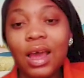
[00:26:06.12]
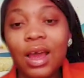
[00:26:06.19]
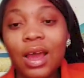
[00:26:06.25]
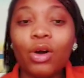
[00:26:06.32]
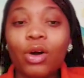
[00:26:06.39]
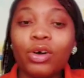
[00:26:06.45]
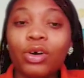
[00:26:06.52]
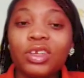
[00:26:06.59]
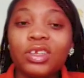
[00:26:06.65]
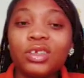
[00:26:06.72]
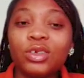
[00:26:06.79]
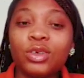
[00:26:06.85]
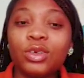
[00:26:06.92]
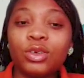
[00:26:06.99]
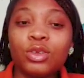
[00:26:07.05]
on
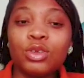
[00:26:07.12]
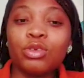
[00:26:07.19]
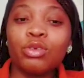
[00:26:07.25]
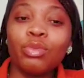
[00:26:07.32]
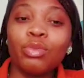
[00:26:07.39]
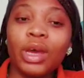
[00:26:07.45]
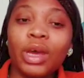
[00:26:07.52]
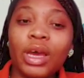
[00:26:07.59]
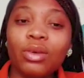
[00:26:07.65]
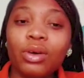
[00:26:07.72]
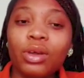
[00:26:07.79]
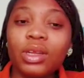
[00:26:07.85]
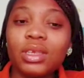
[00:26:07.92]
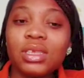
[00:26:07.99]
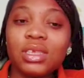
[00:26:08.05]
YouTube and
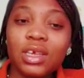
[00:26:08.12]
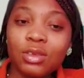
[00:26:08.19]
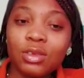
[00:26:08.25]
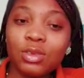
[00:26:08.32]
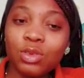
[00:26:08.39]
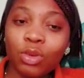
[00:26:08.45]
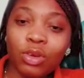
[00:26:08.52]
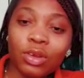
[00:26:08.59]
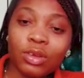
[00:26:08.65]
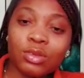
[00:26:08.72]
on TikTok. So